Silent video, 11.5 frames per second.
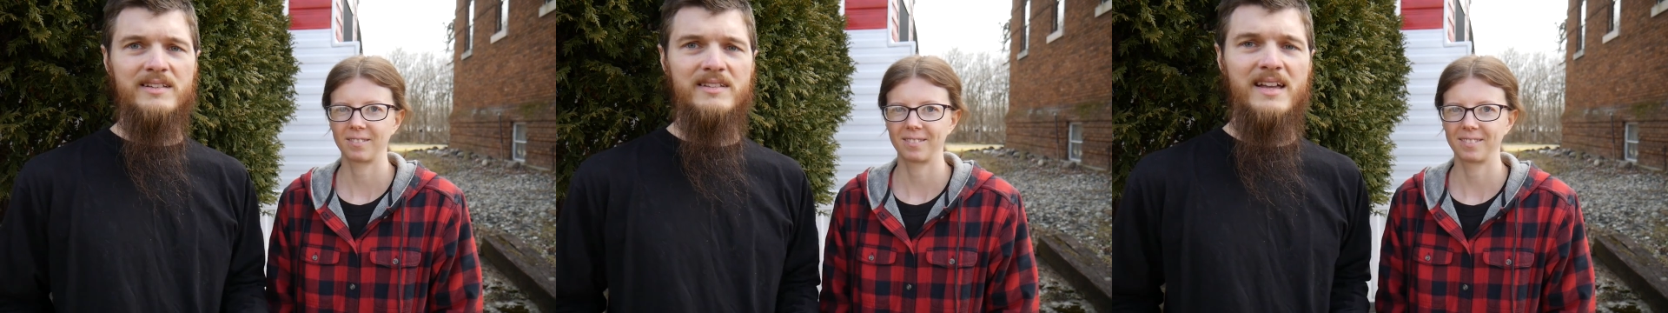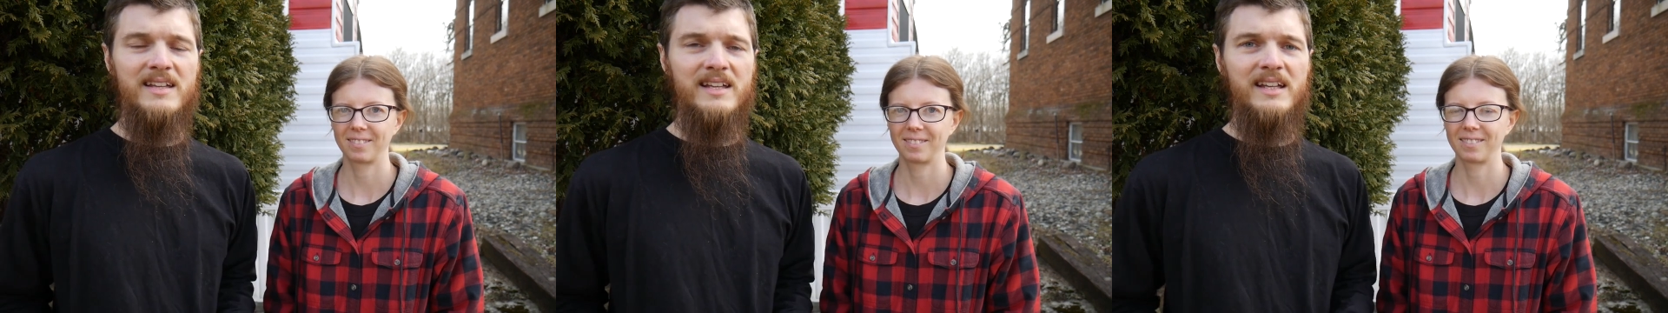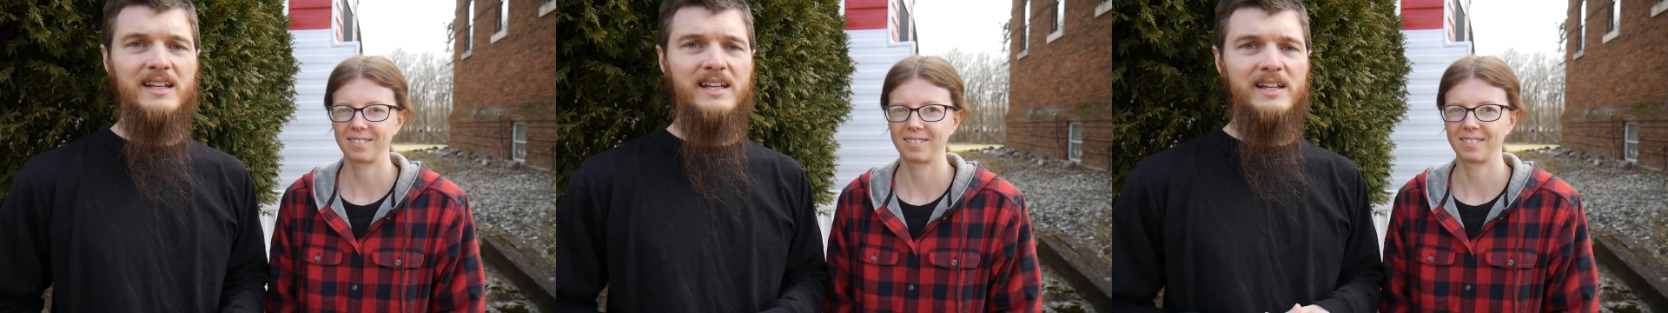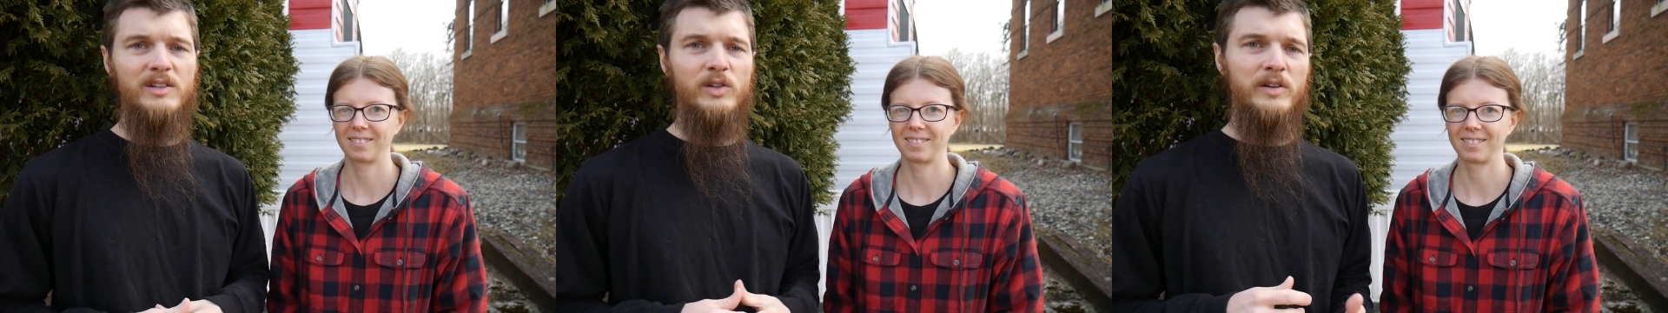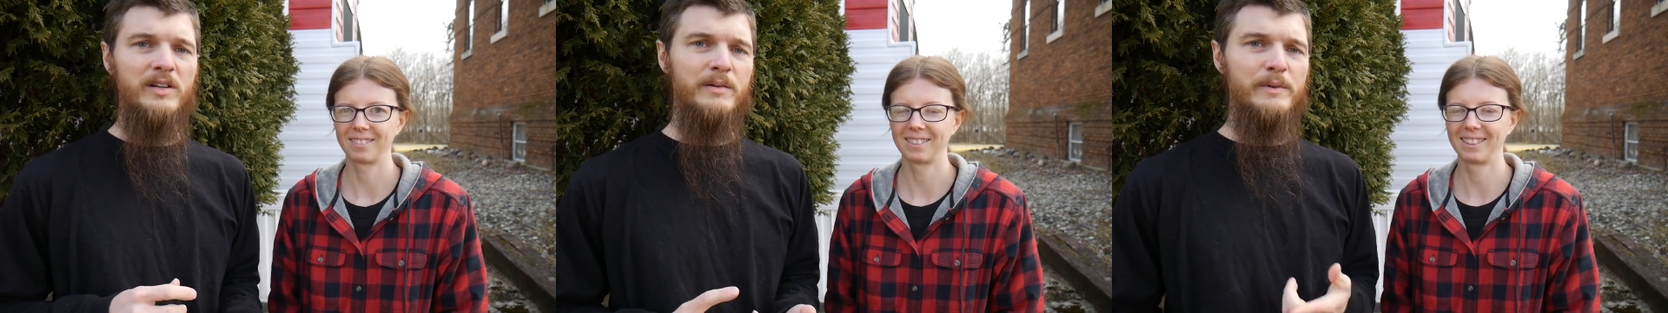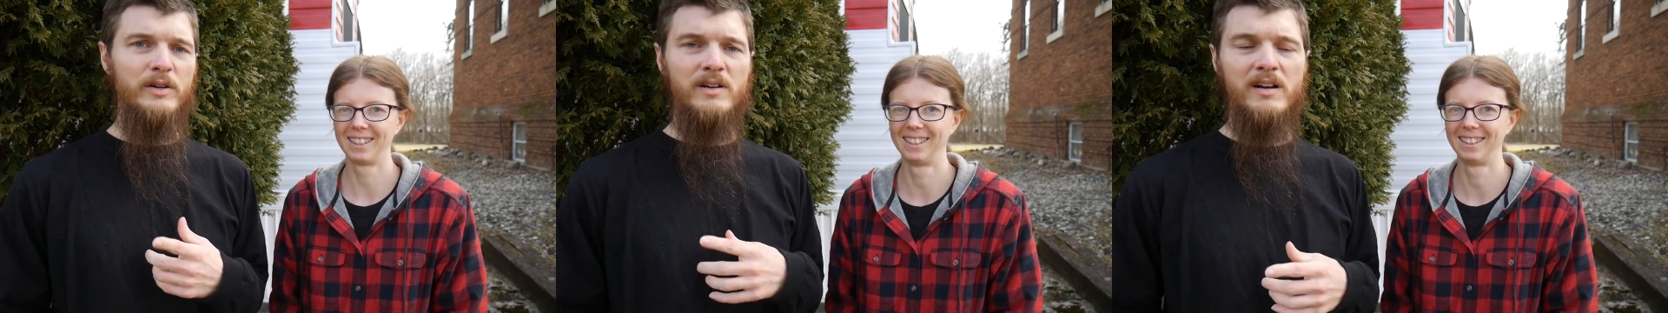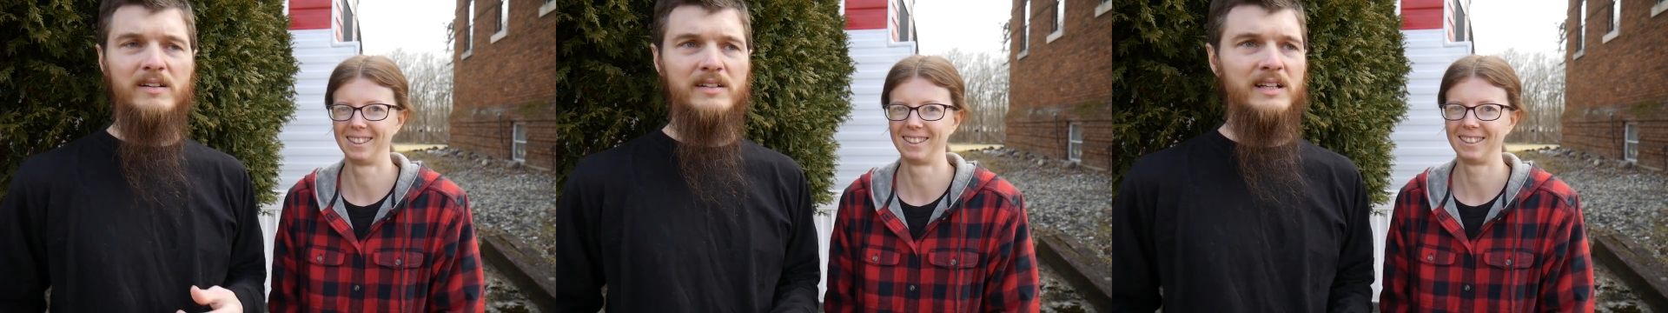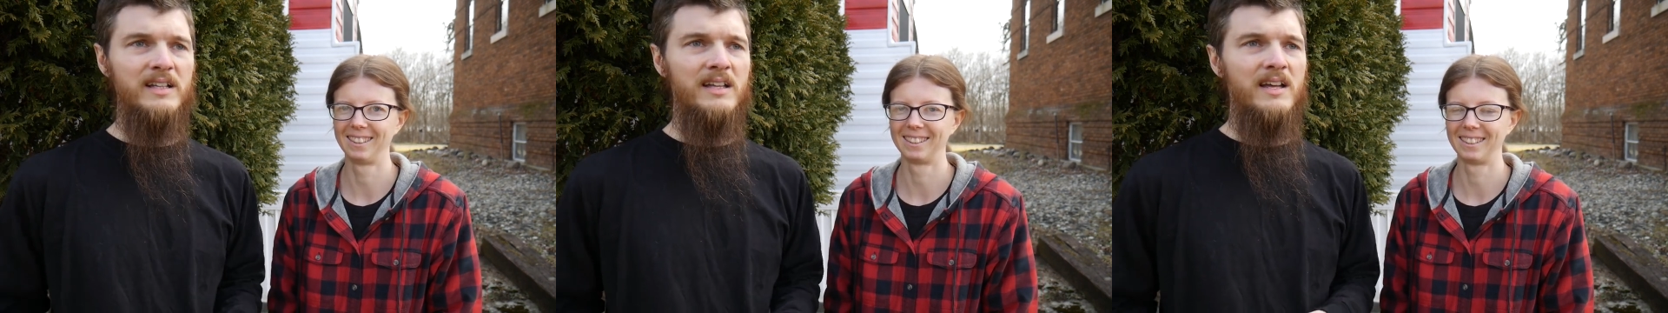Speaker 1: taking it in, learning about
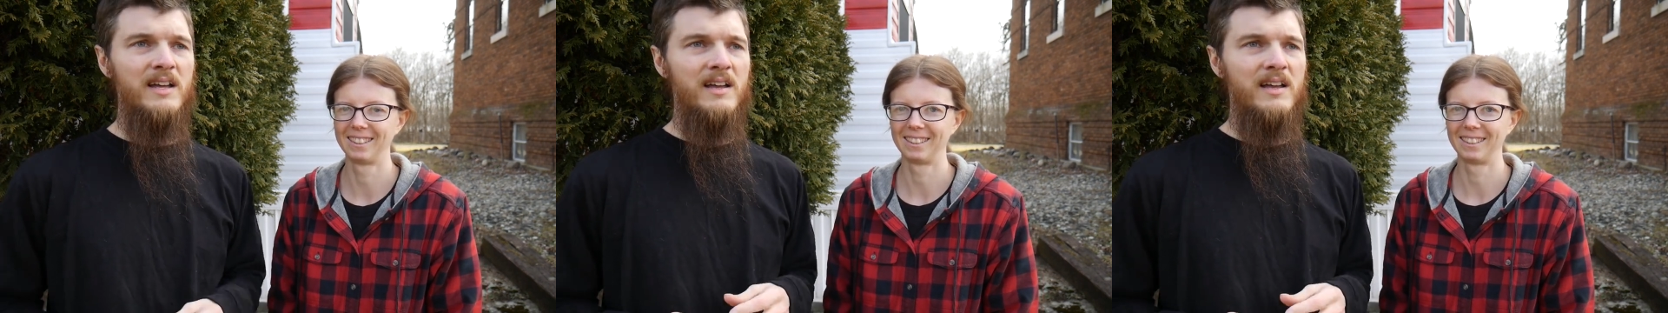gardening.